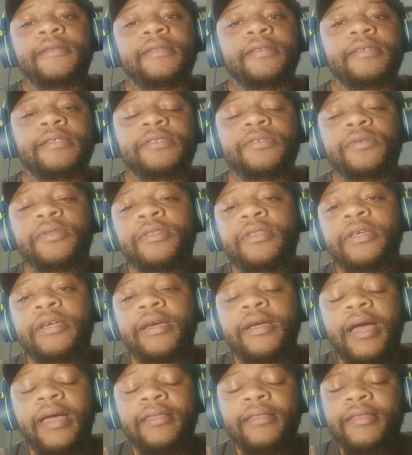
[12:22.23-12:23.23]

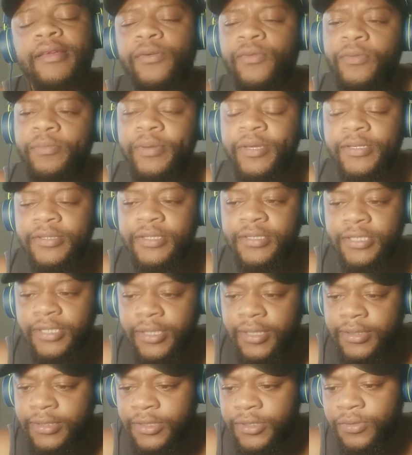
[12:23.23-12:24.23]
I think will be his
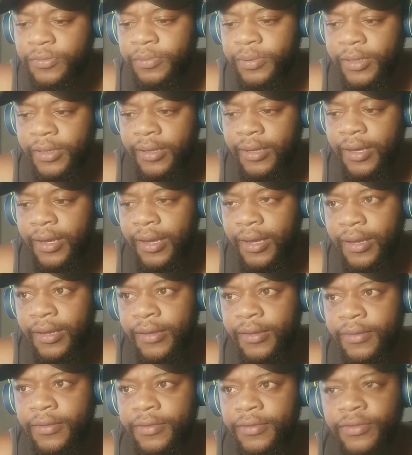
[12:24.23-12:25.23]
chance to be
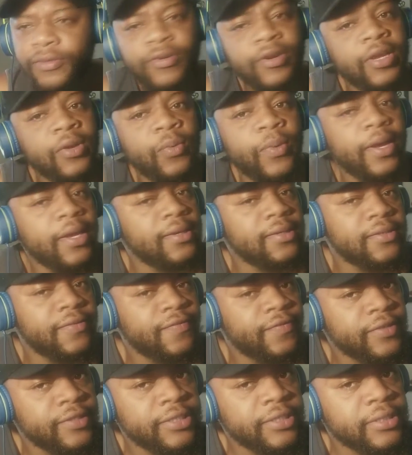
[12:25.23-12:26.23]
a three-weight
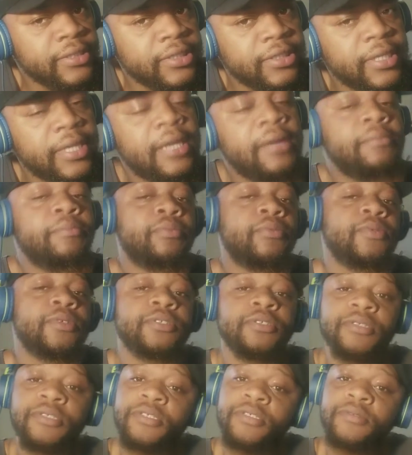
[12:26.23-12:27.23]
division champ,
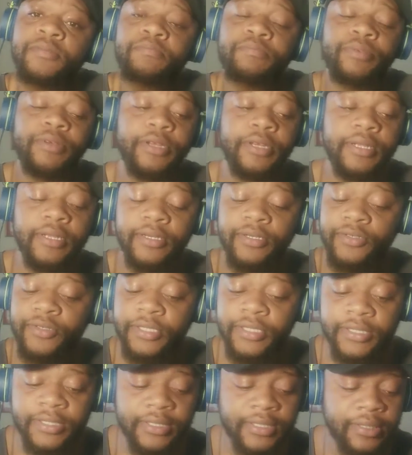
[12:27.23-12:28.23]
which is pretty
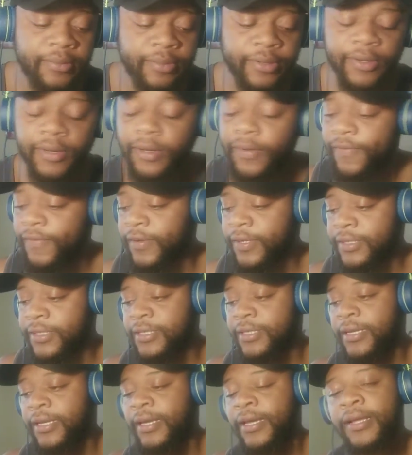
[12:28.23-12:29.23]
interesting. But
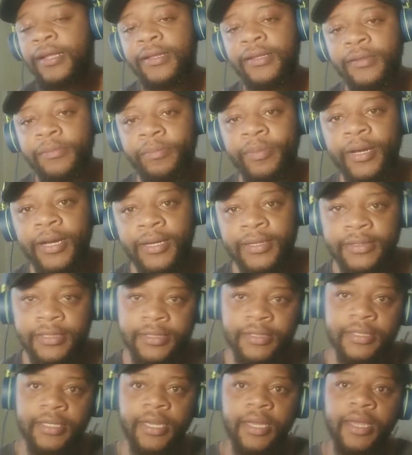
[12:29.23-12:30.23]
obviously, in the
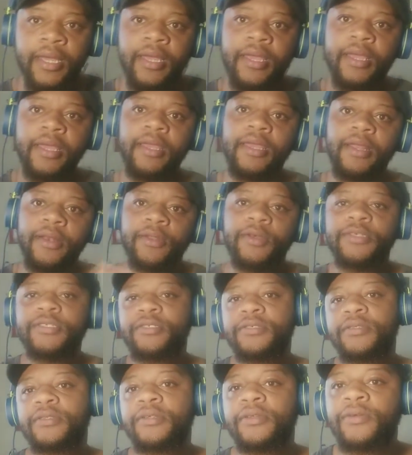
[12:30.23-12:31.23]
past, he lost
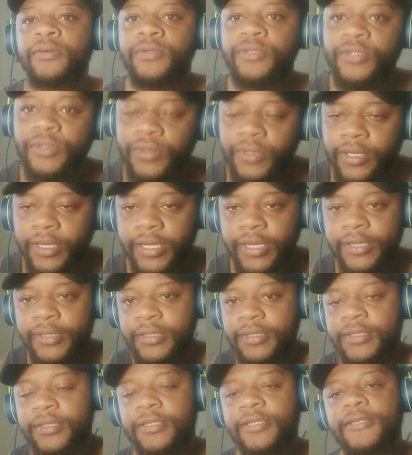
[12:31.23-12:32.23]
to the
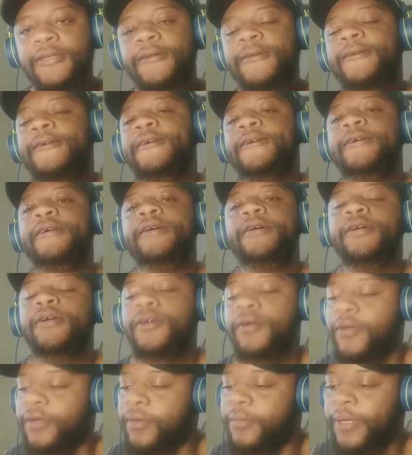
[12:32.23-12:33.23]
notorious
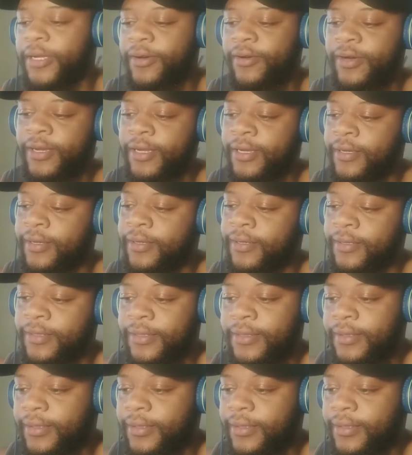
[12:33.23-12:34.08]
Conor McGregor.